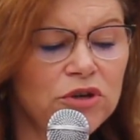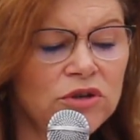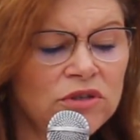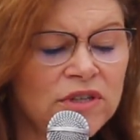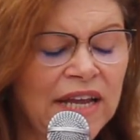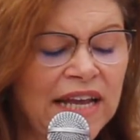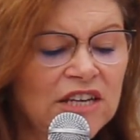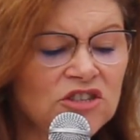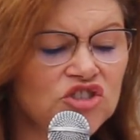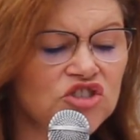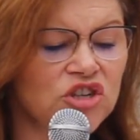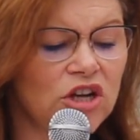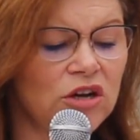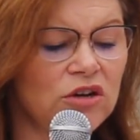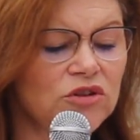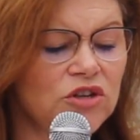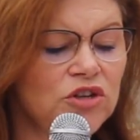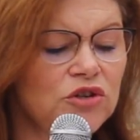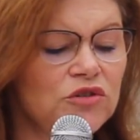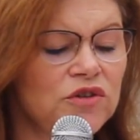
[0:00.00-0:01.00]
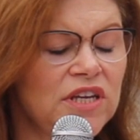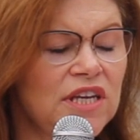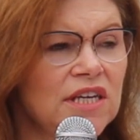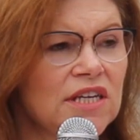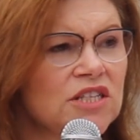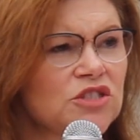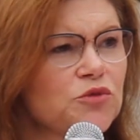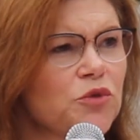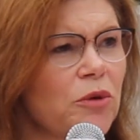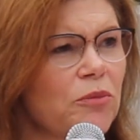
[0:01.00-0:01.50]
Putin has shown who
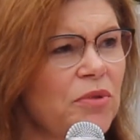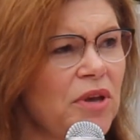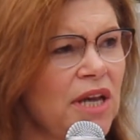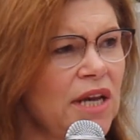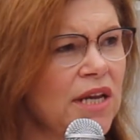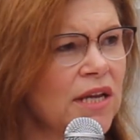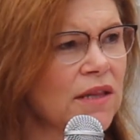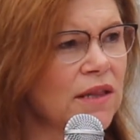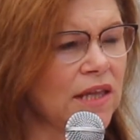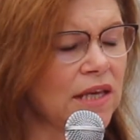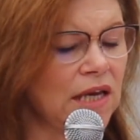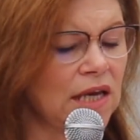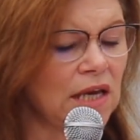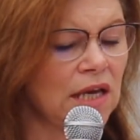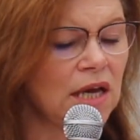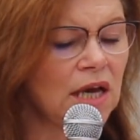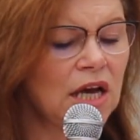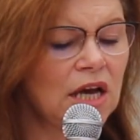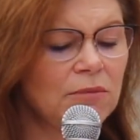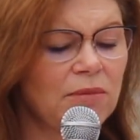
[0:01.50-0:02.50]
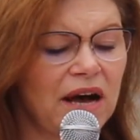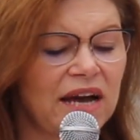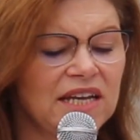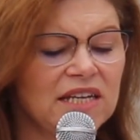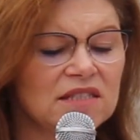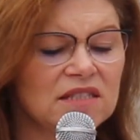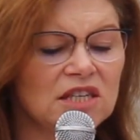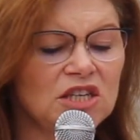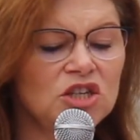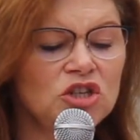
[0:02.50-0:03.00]
he is repeatedly
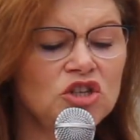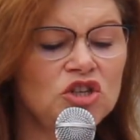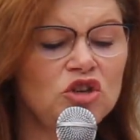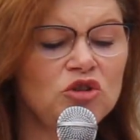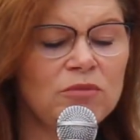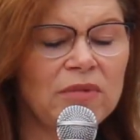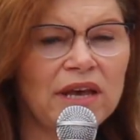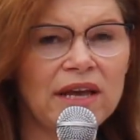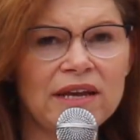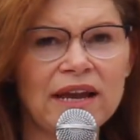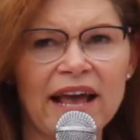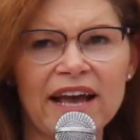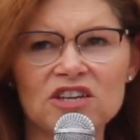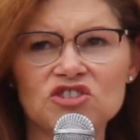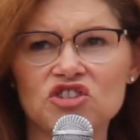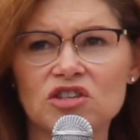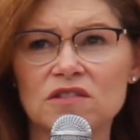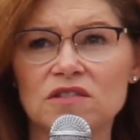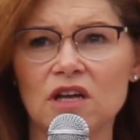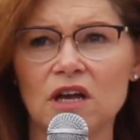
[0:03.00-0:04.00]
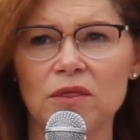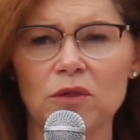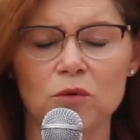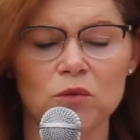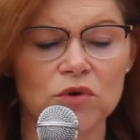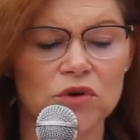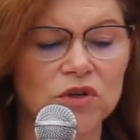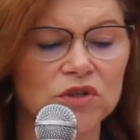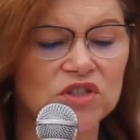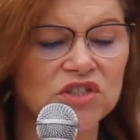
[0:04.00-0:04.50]
by his inhumane actions on
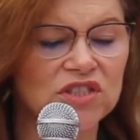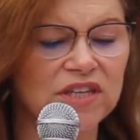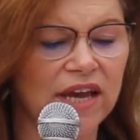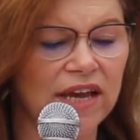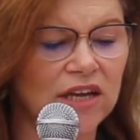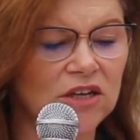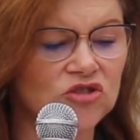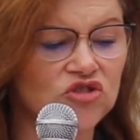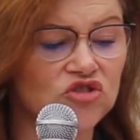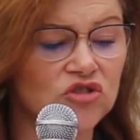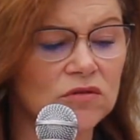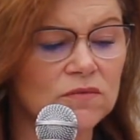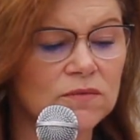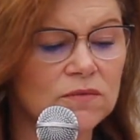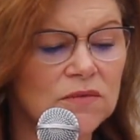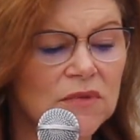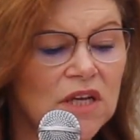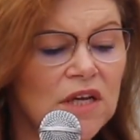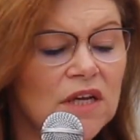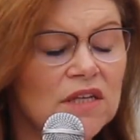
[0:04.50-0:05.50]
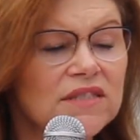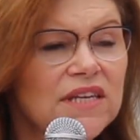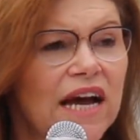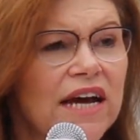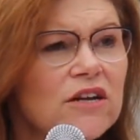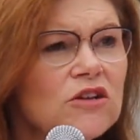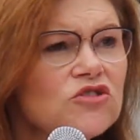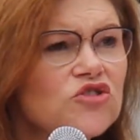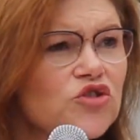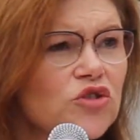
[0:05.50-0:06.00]
the world stage.
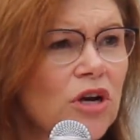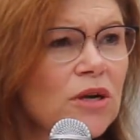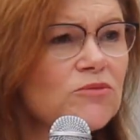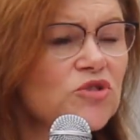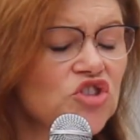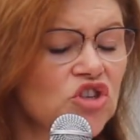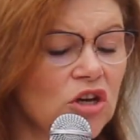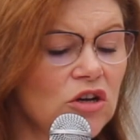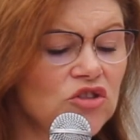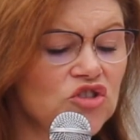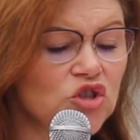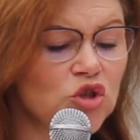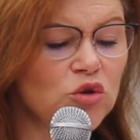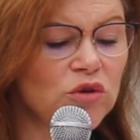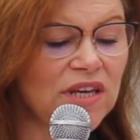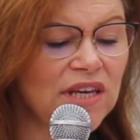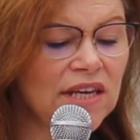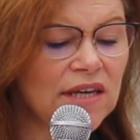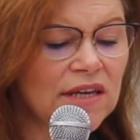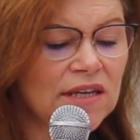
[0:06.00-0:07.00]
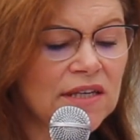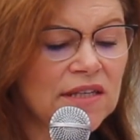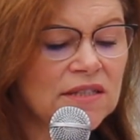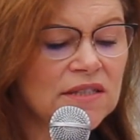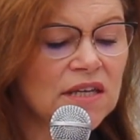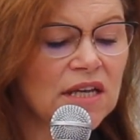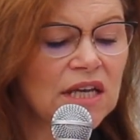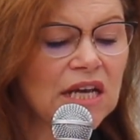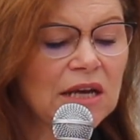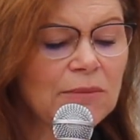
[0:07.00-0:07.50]
Donald Trump shows who he
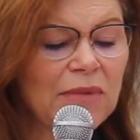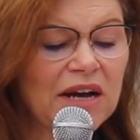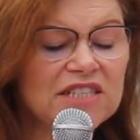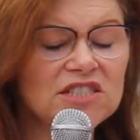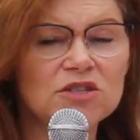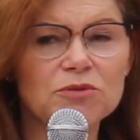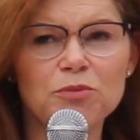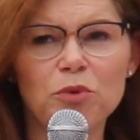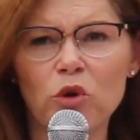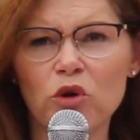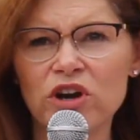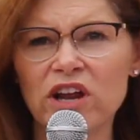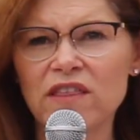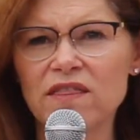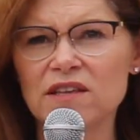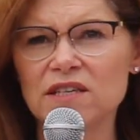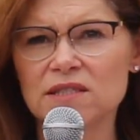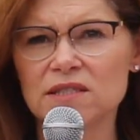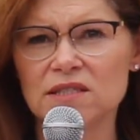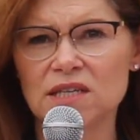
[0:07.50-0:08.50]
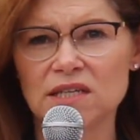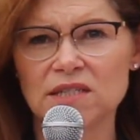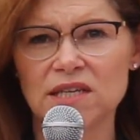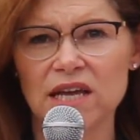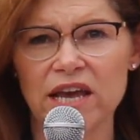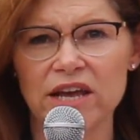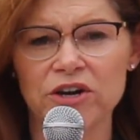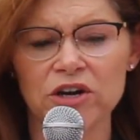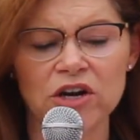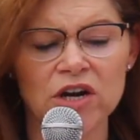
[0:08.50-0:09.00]
is by supporting this
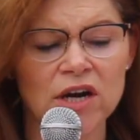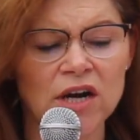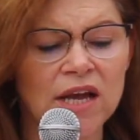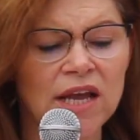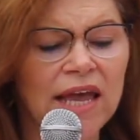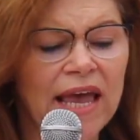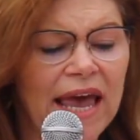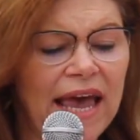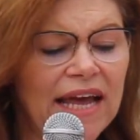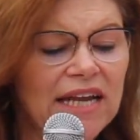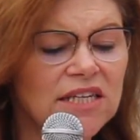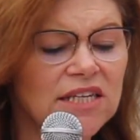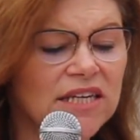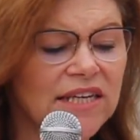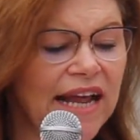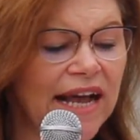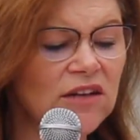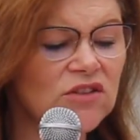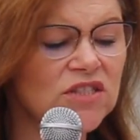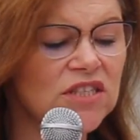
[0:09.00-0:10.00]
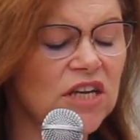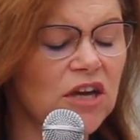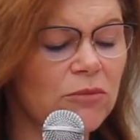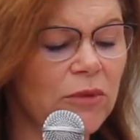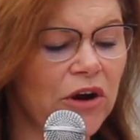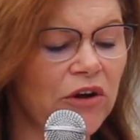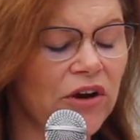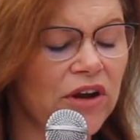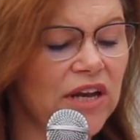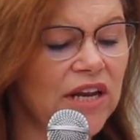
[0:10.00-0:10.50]
dictator and
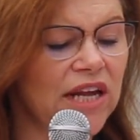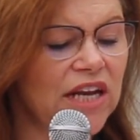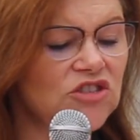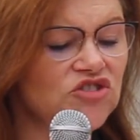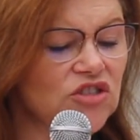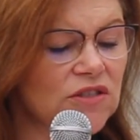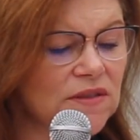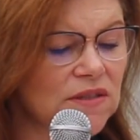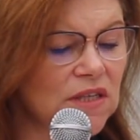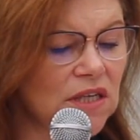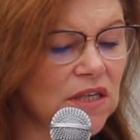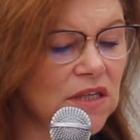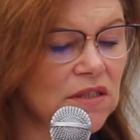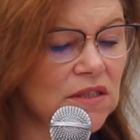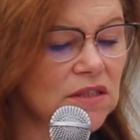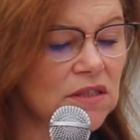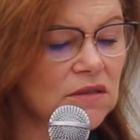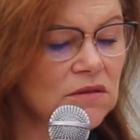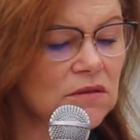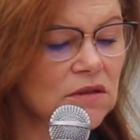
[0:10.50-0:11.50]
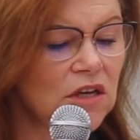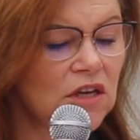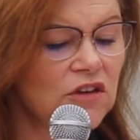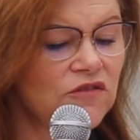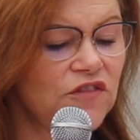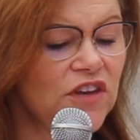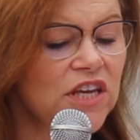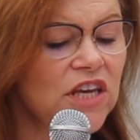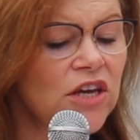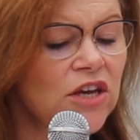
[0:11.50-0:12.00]
denouncing American agencies.
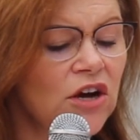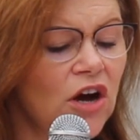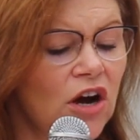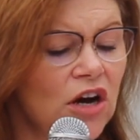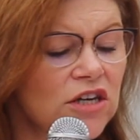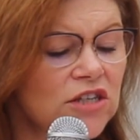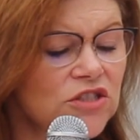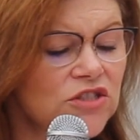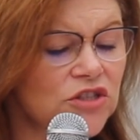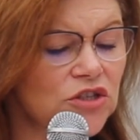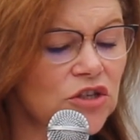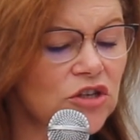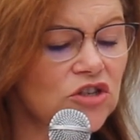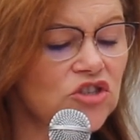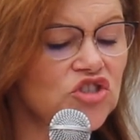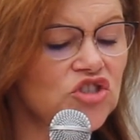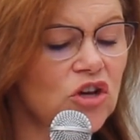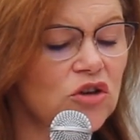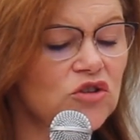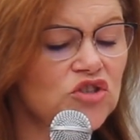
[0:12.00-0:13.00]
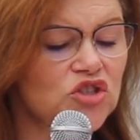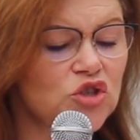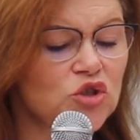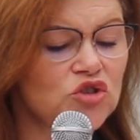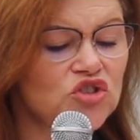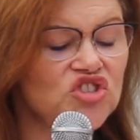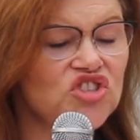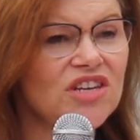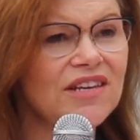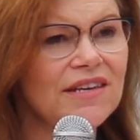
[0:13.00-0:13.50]
Vicky Hartzler shows
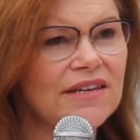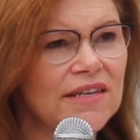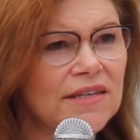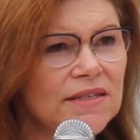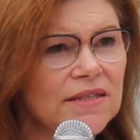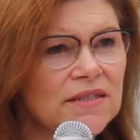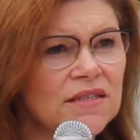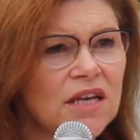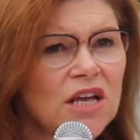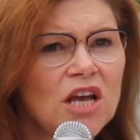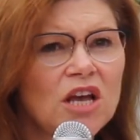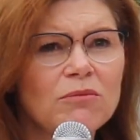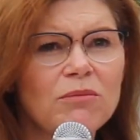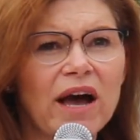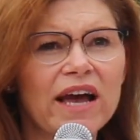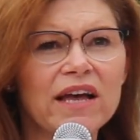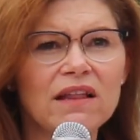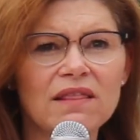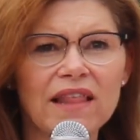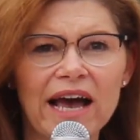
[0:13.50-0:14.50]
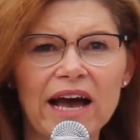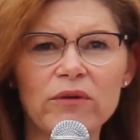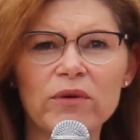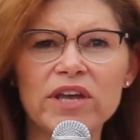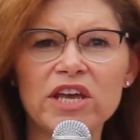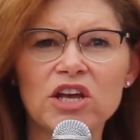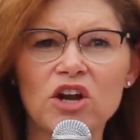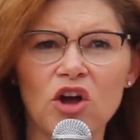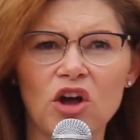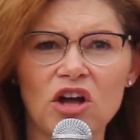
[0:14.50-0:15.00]
who she is by
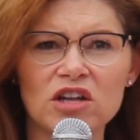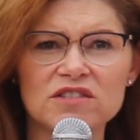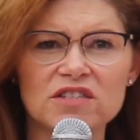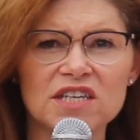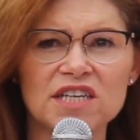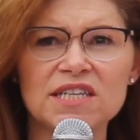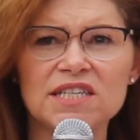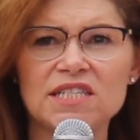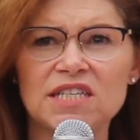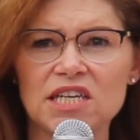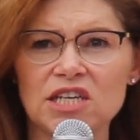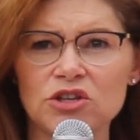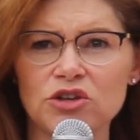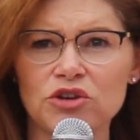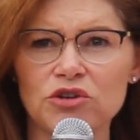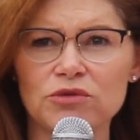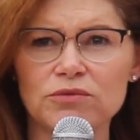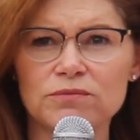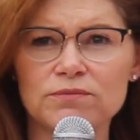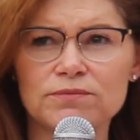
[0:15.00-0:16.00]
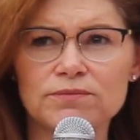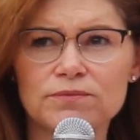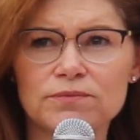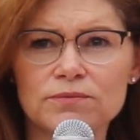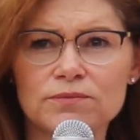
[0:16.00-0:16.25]
allowing it all to continue.